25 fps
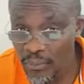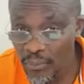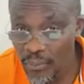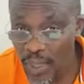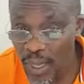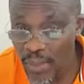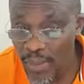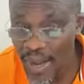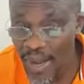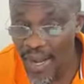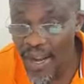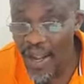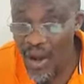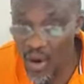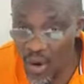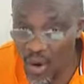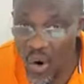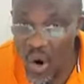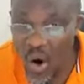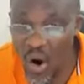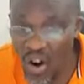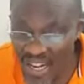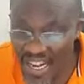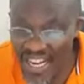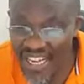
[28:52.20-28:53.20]
Amen.
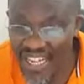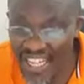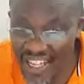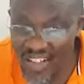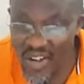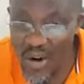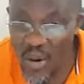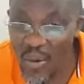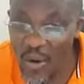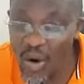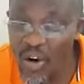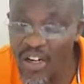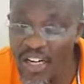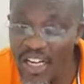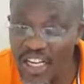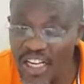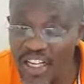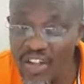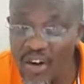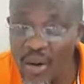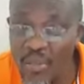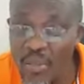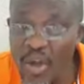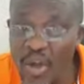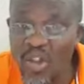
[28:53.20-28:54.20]
God the kingdom, God the
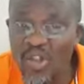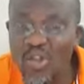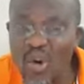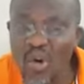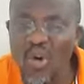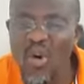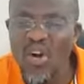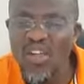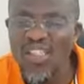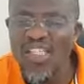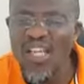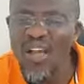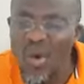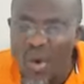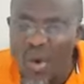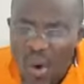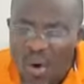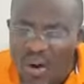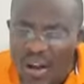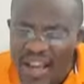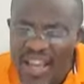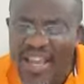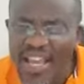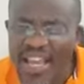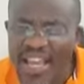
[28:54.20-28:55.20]
kingdom. So God said,
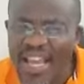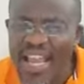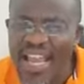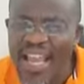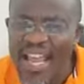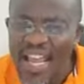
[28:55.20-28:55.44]
okay.